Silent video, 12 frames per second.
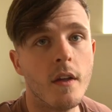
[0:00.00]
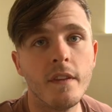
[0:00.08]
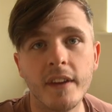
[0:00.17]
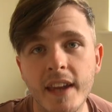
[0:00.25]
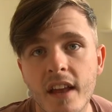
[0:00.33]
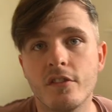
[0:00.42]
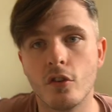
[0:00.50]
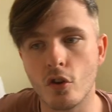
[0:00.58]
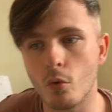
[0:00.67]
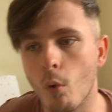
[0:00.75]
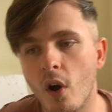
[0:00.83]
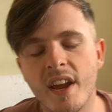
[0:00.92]
that gets to
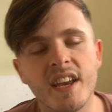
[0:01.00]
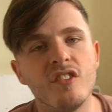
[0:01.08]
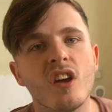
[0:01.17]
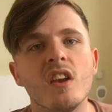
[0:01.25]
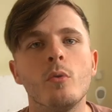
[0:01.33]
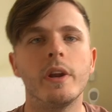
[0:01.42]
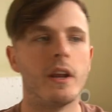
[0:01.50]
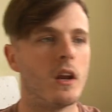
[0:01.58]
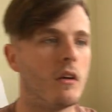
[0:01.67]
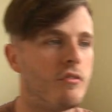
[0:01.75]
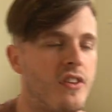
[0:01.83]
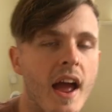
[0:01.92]
do what he genuinely loves